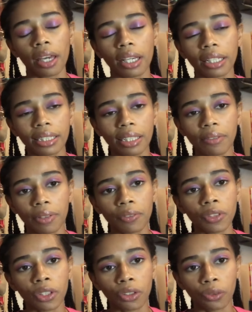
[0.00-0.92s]

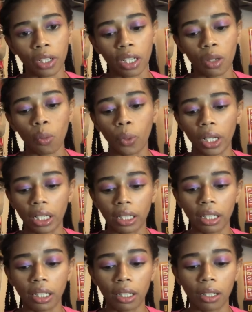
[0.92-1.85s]
1853, when
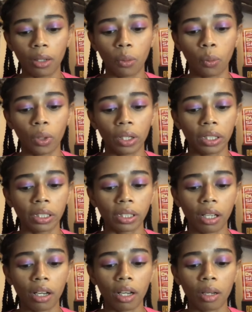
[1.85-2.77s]
he was